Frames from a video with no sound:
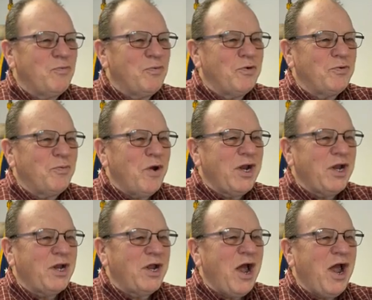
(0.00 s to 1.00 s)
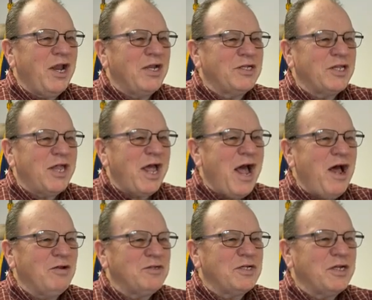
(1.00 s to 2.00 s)
bring a guy into the
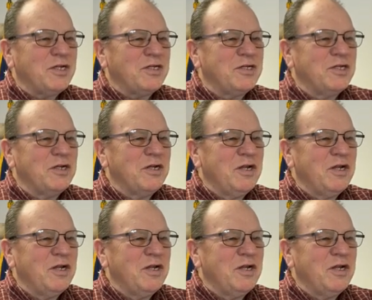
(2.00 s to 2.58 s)
house and